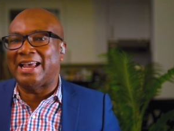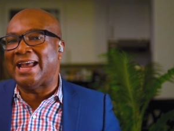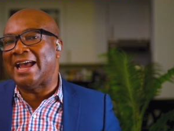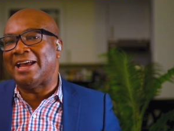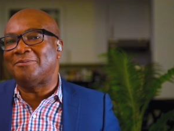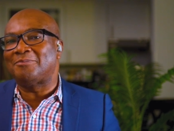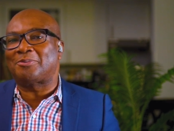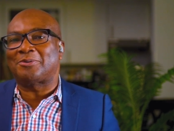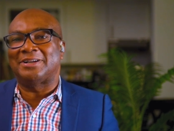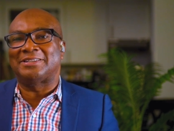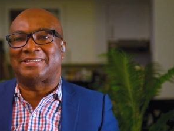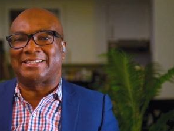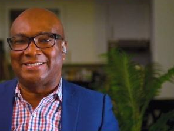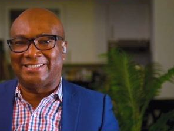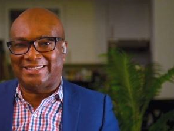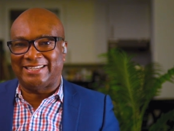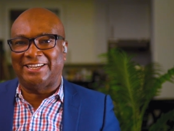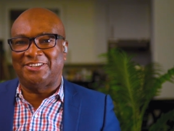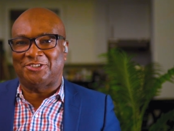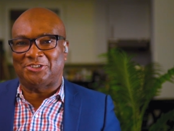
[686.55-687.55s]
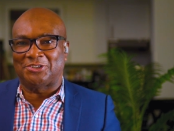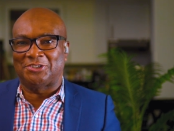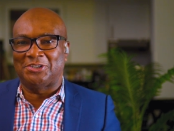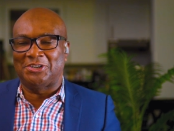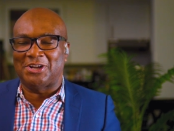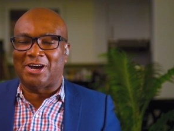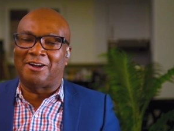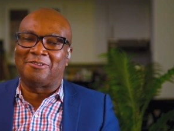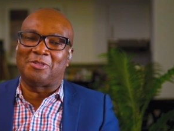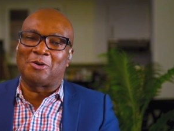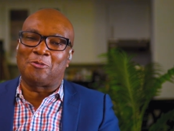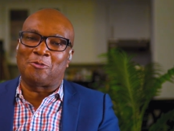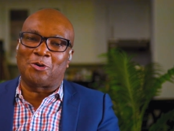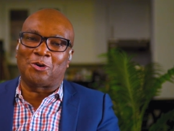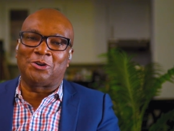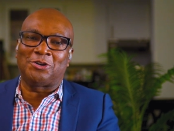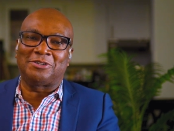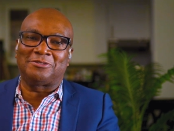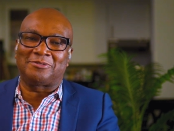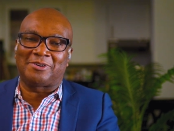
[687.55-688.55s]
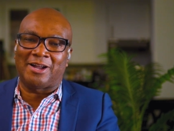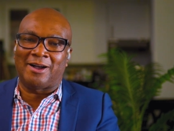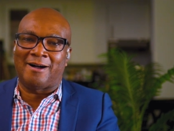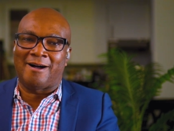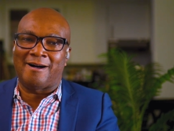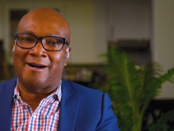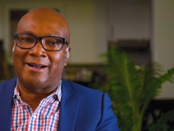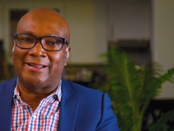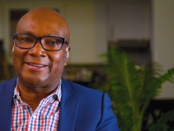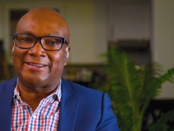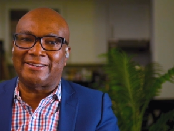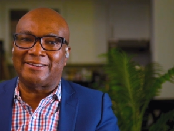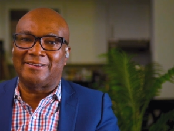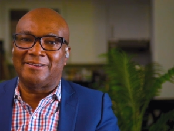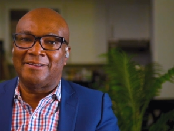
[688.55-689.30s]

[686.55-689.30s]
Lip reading: and presentation of the Word of God.